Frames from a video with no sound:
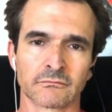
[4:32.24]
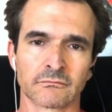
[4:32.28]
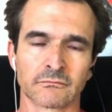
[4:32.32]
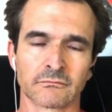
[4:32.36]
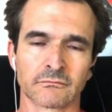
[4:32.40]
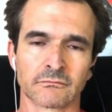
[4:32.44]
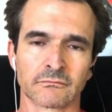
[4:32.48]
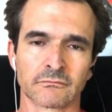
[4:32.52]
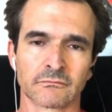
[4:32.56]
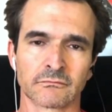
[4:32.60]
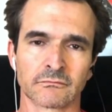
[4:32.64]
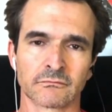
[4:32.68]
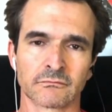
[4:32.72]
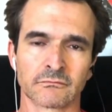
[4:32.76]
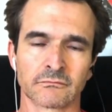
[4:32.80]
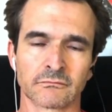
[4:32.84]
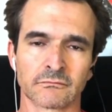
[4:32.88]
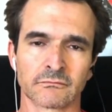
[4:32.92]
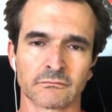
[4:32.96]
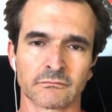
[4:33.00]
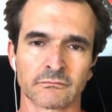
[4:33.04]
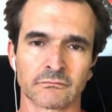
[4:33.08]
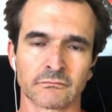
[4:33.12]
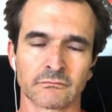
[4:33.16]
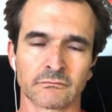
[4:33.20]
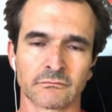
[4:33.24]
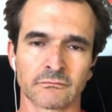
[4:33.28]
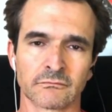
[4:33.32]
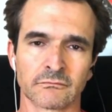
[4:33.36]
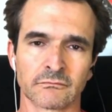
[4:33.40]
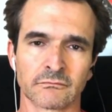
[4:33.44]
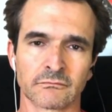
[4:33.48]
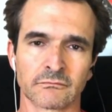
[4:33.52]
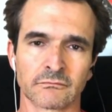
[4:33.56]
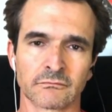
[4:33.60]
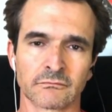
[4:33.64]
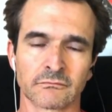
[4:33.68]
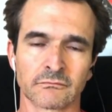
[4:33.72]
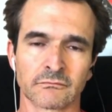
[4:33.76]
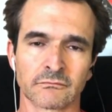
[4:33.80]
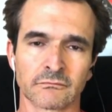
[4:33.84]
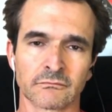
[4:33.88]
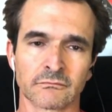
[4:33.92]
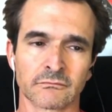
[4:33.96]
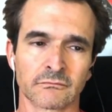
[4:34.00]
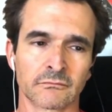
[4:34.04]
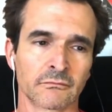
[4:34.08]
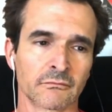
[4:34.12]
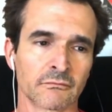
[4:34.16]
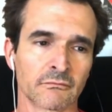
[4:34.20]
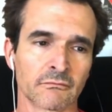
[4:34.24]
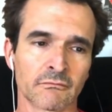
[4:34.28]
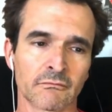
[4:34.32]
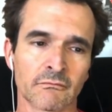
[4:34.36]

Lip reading: (silent)